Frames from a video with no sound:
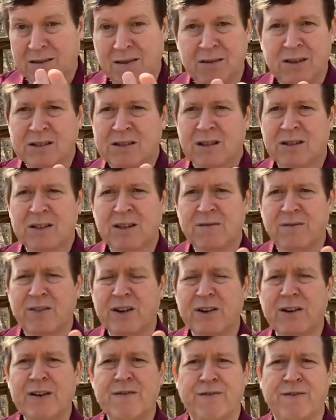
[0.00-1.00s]
this is a
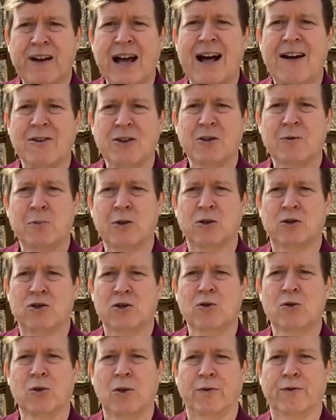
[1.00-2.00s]
very valuable
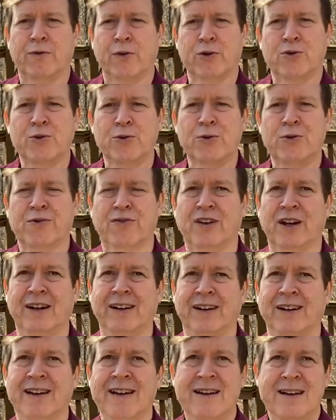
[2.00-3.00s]
tool for truth
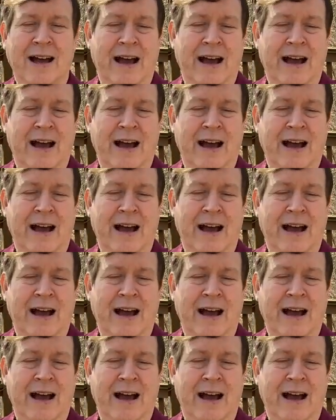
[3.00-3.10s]
finding.